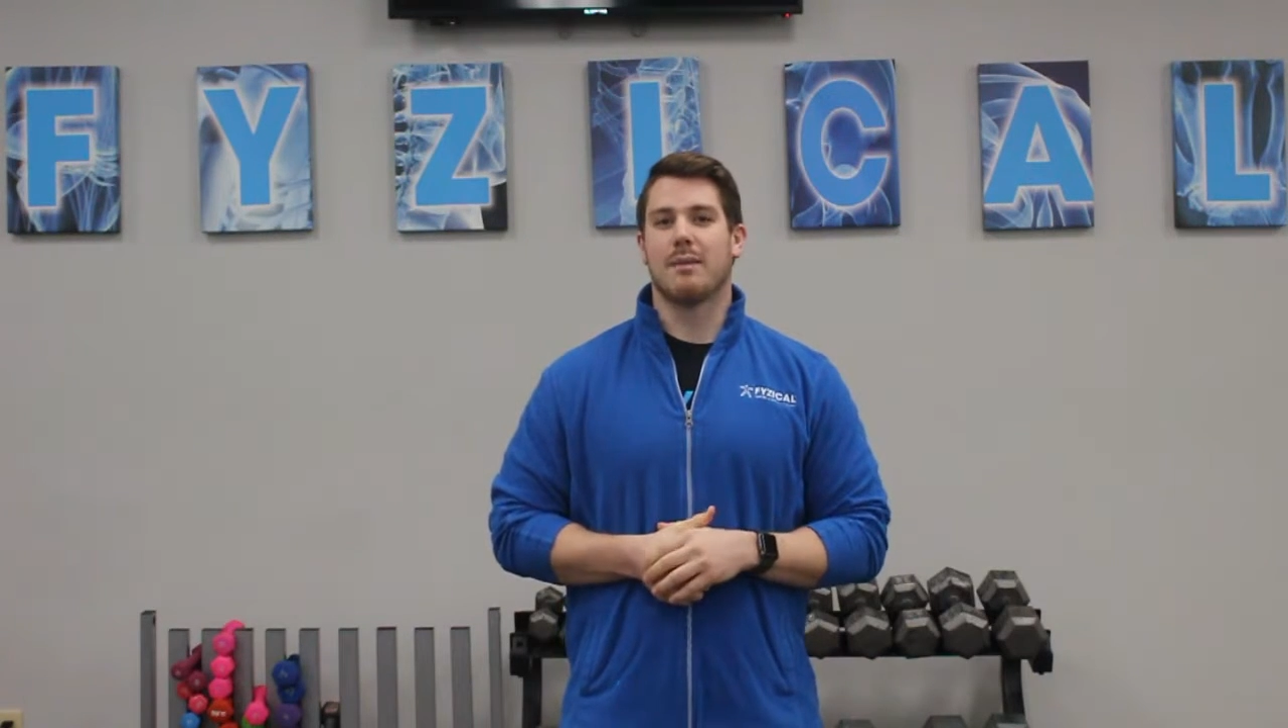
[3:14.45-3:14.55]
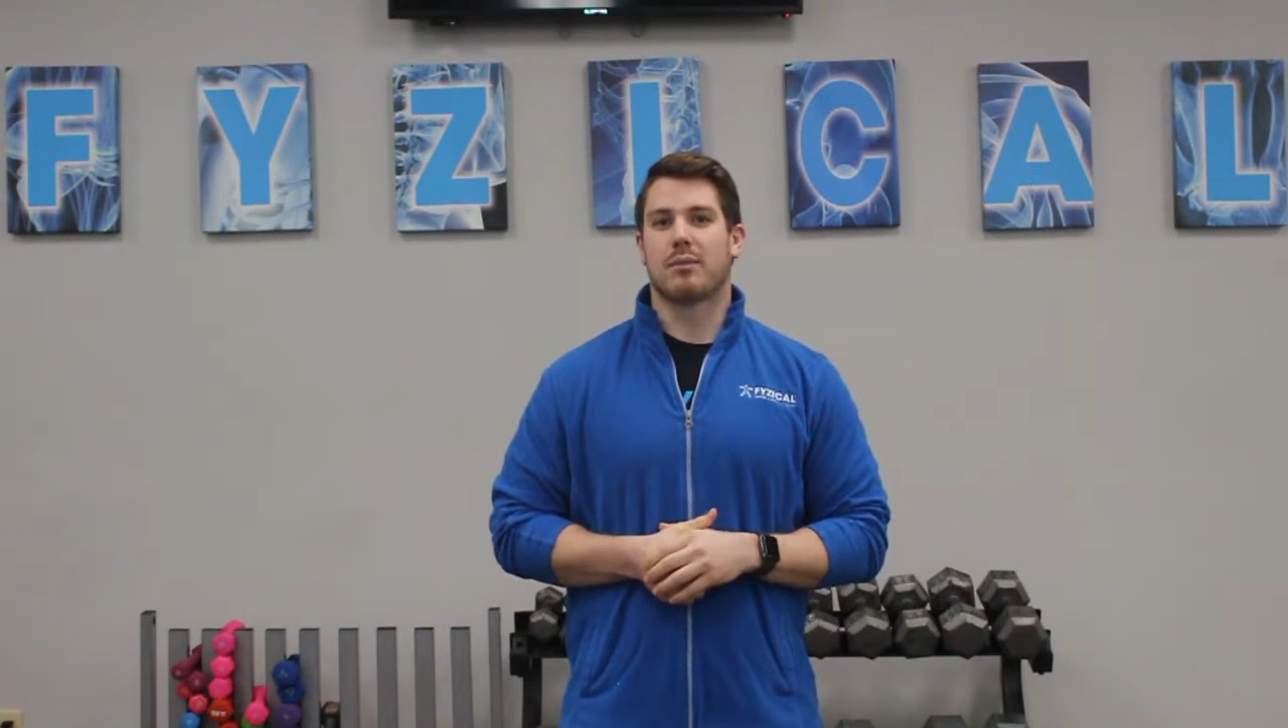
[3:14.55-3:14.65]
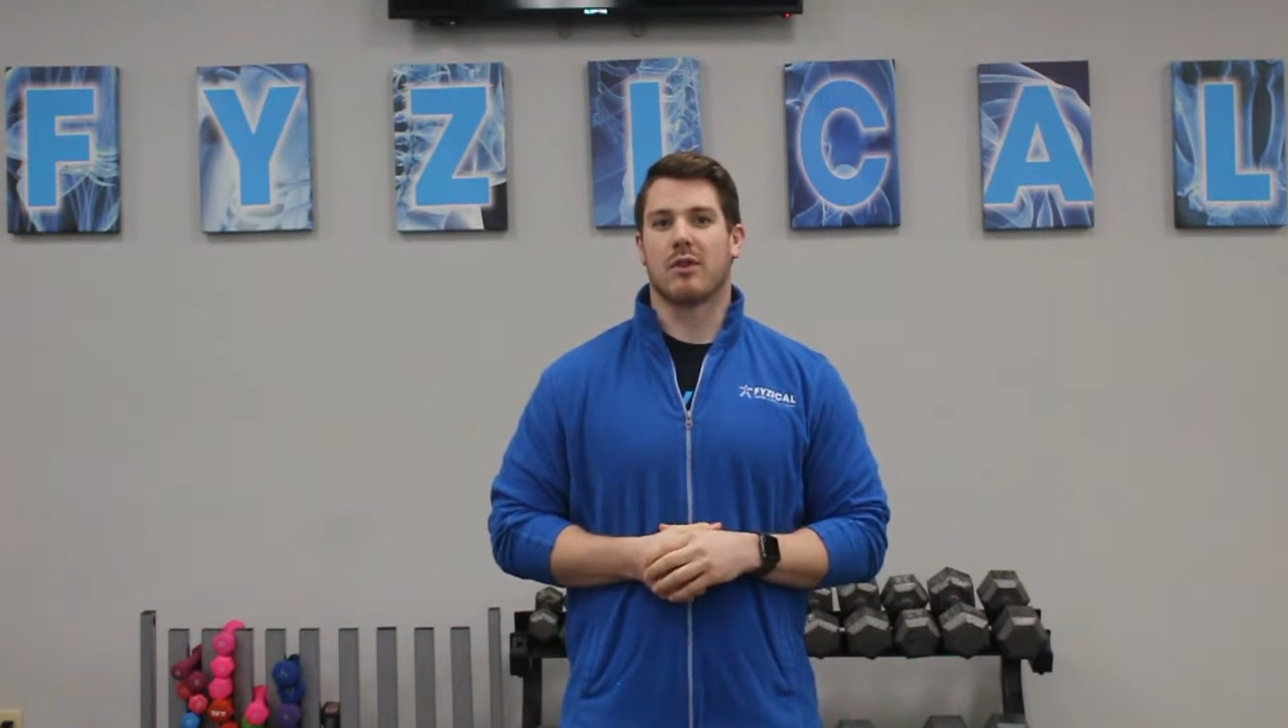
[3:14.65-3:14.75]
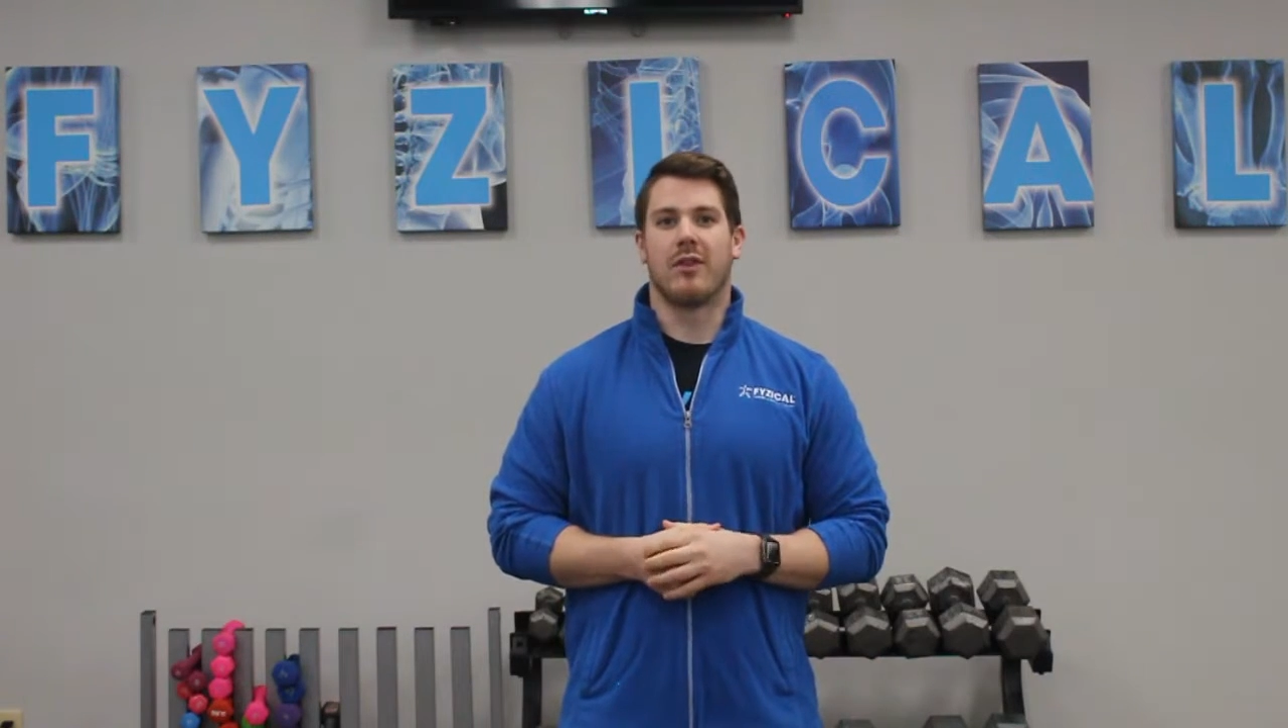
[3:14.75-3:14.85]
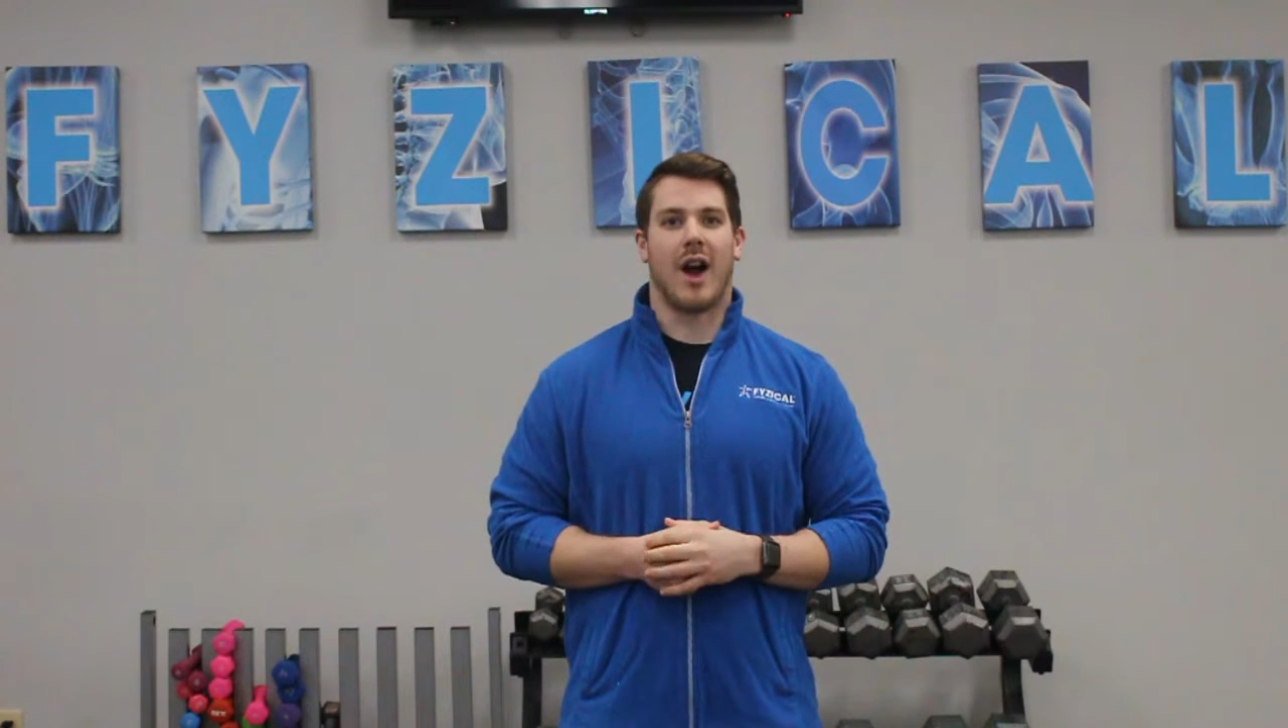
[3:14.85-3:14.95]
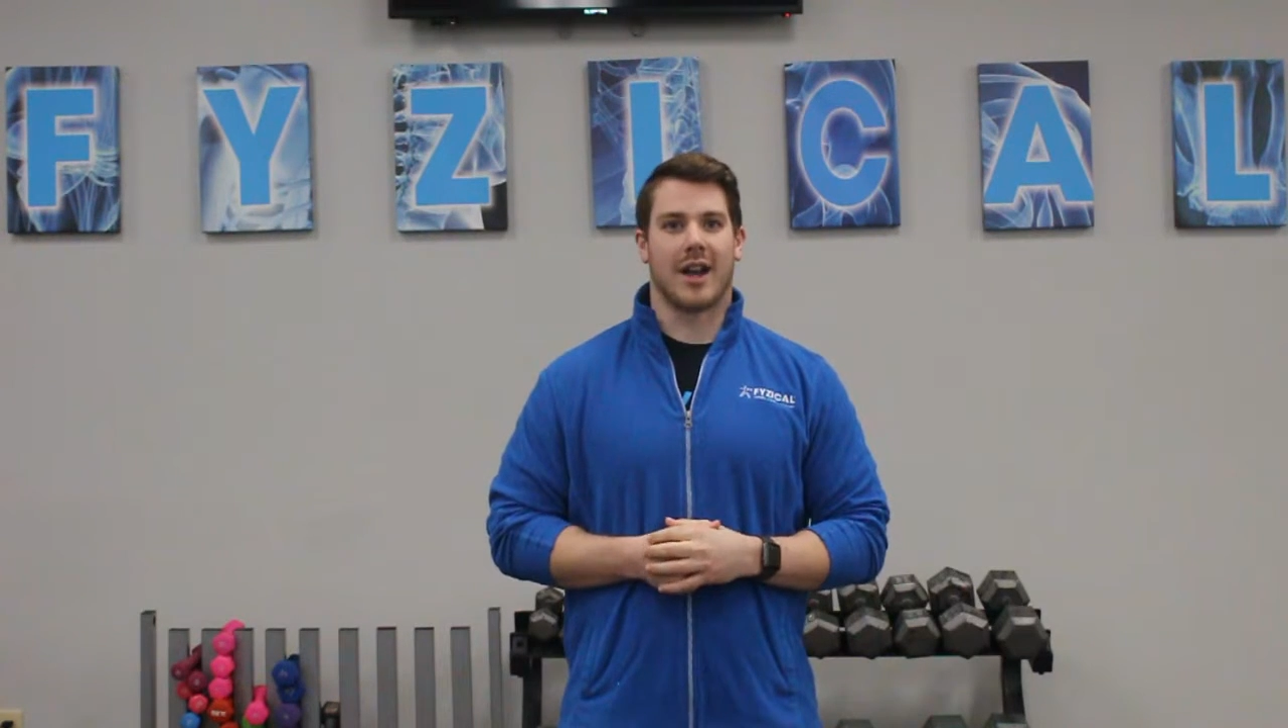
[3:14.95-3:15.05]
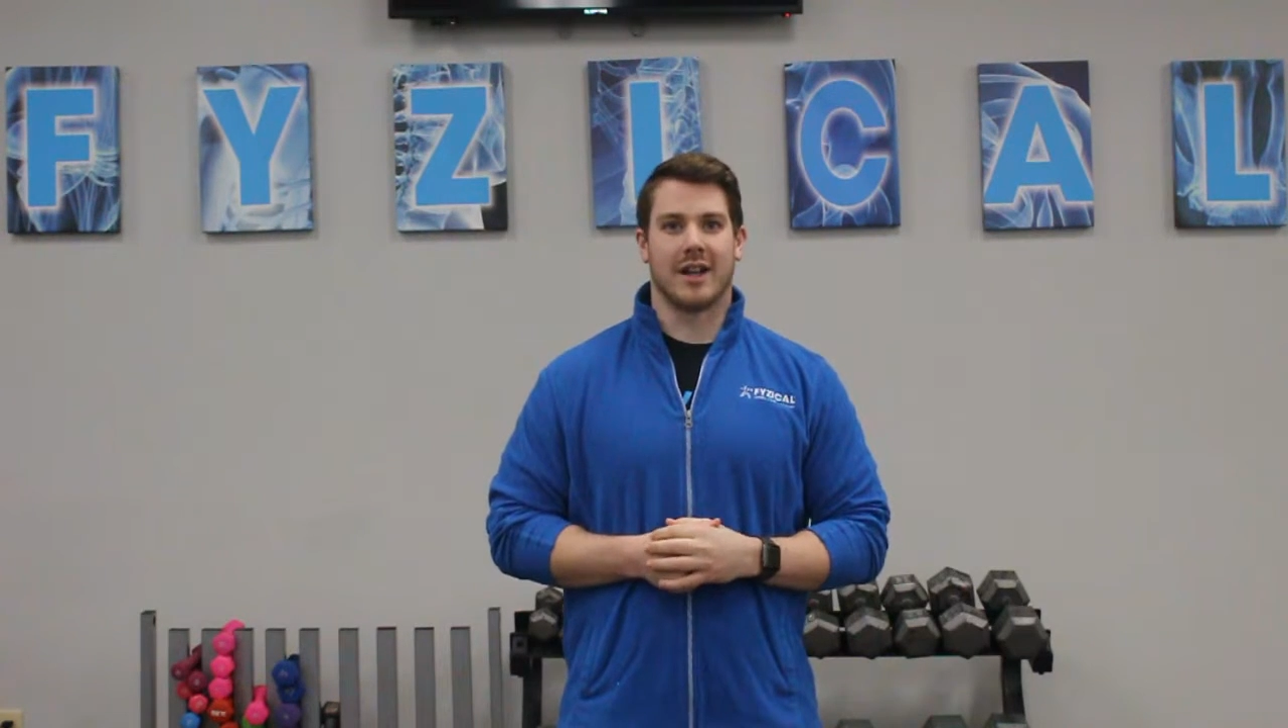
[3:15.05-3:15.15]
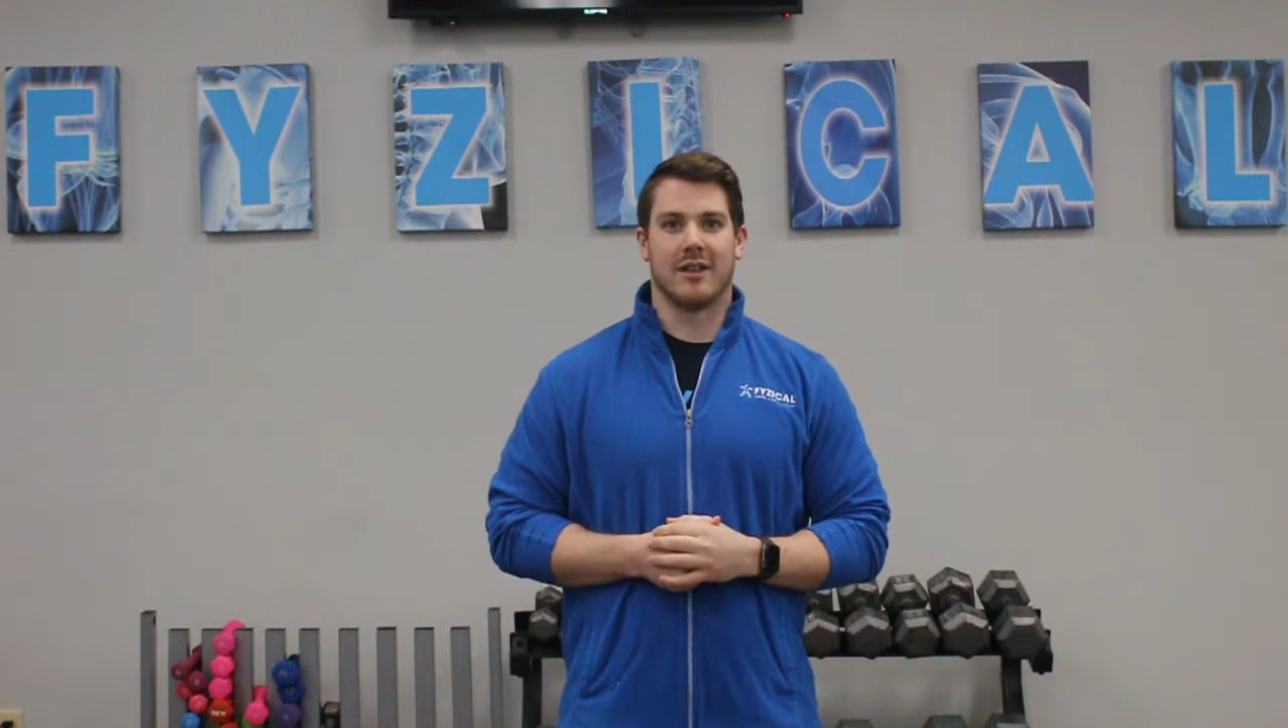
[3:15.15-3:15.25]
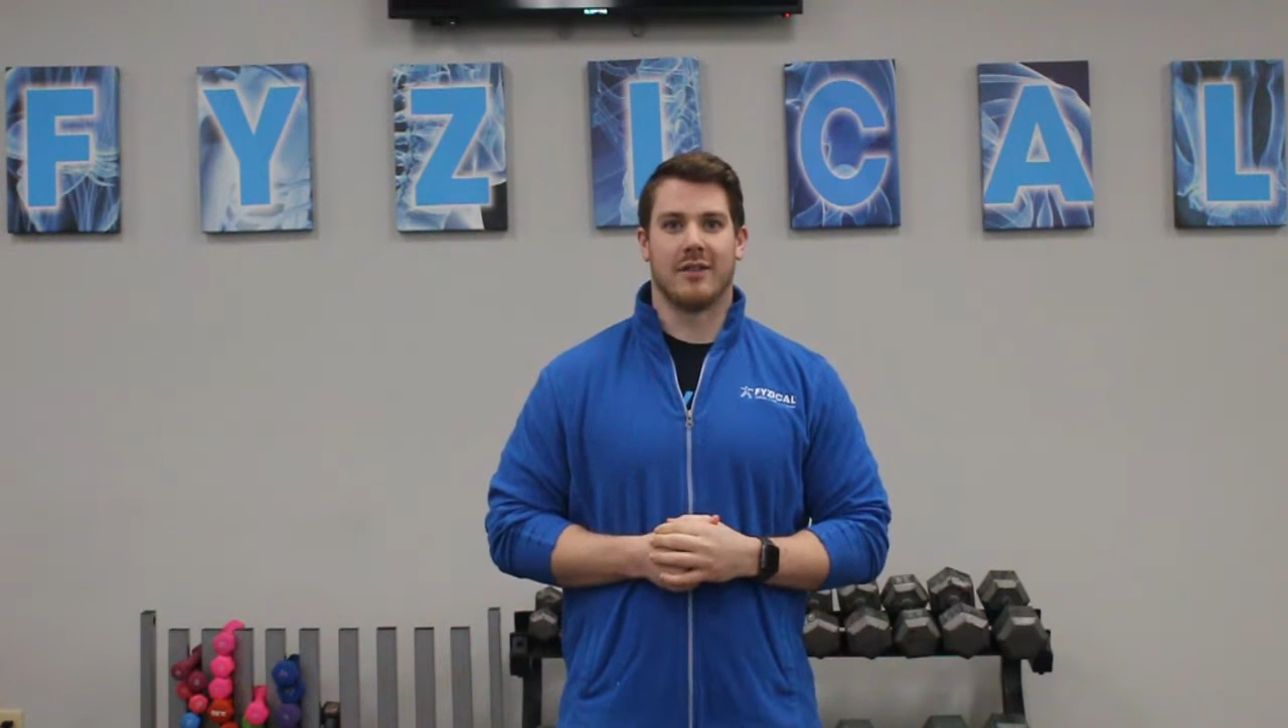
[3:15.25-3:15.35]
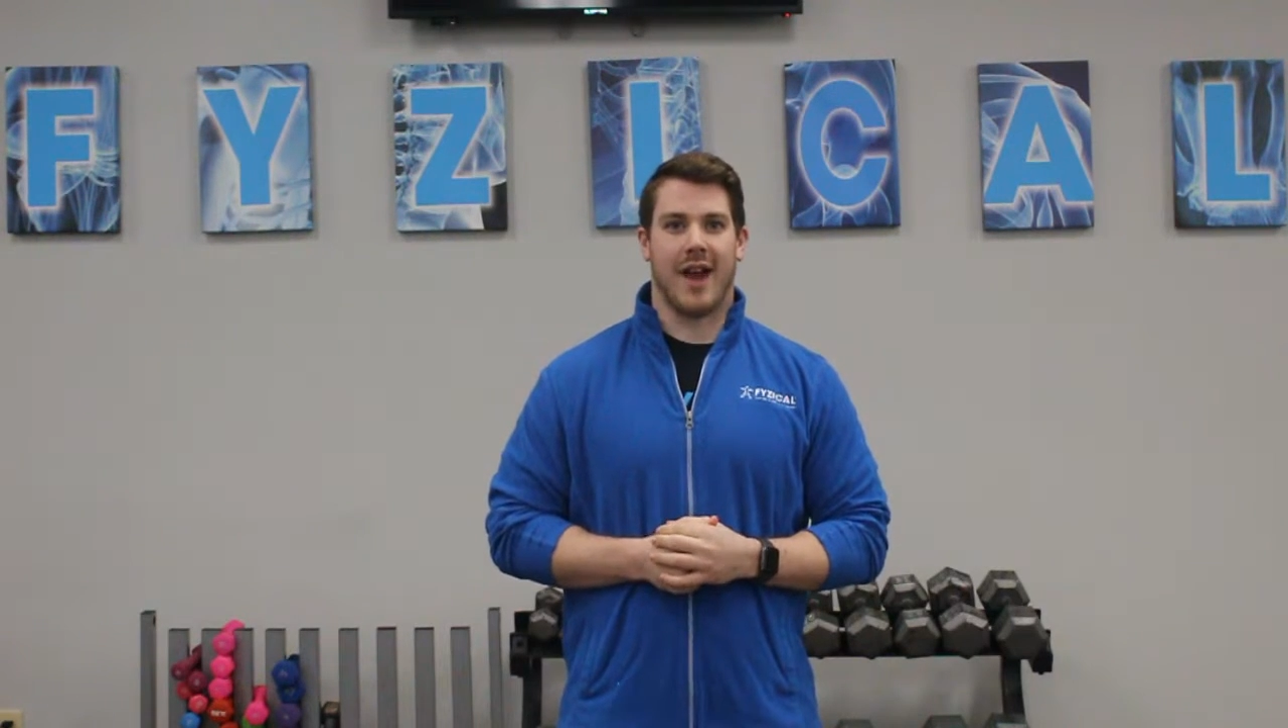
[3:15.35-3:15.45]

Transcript: provocative